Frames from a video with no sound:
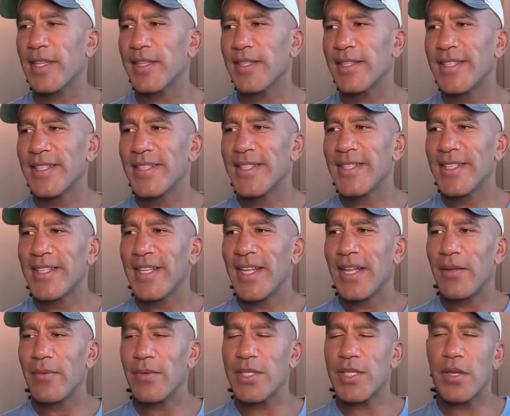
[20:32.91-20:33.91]

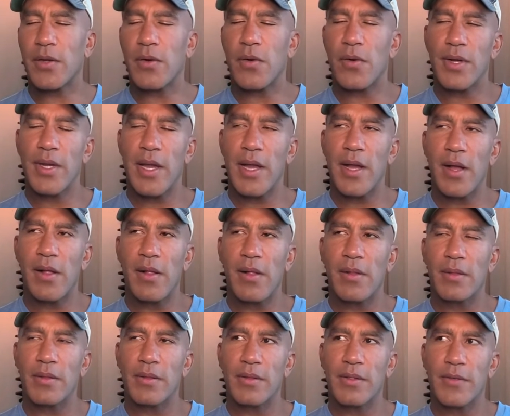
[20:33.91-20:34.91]
I want to say
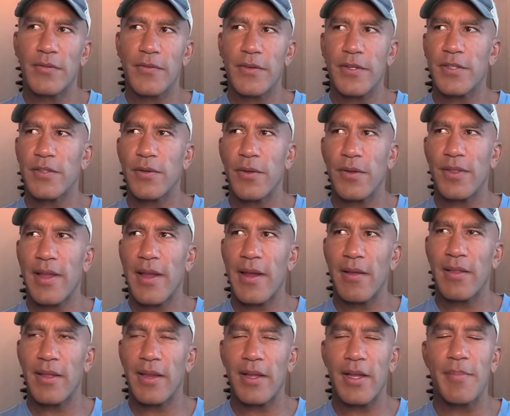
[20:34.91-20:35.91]
Cornell, University of North
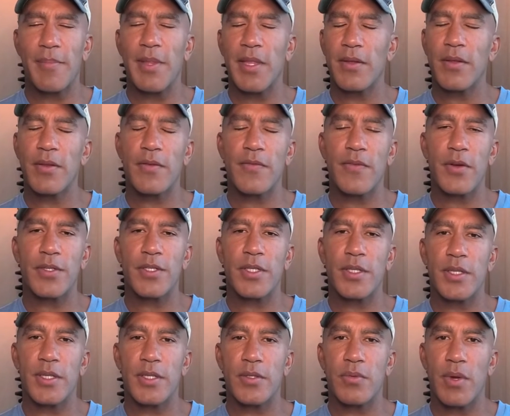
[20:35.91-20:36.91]
Carolina, a couple of
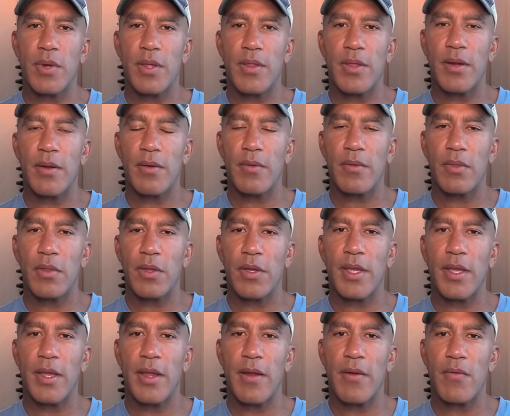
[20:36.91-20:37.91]
universities where they're
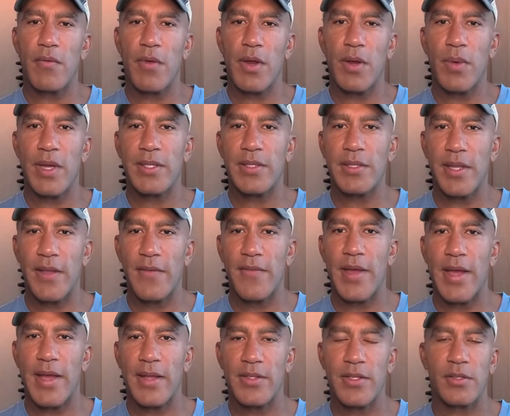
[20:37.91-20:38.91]
looking at runaway
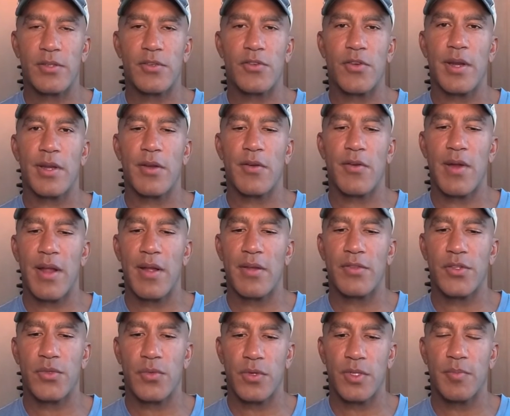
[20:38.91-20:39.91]
slave ads and trying to
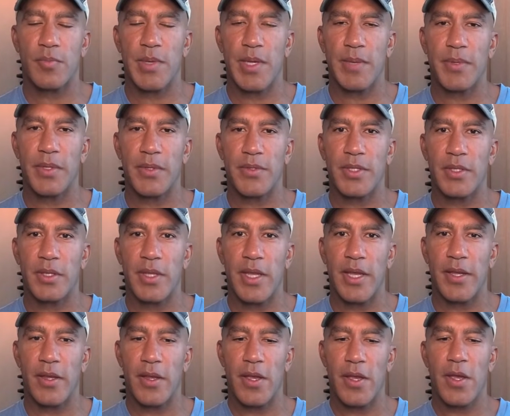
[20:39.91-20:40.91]
crowdsource people to
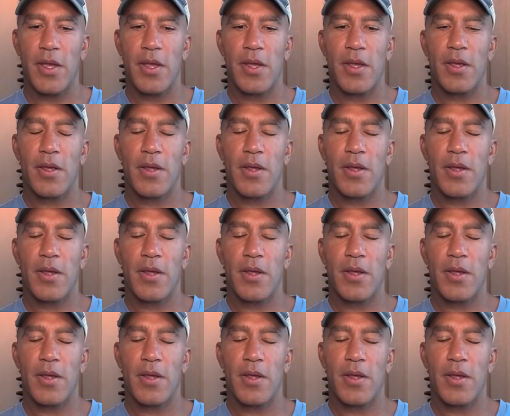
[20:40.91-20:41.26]
like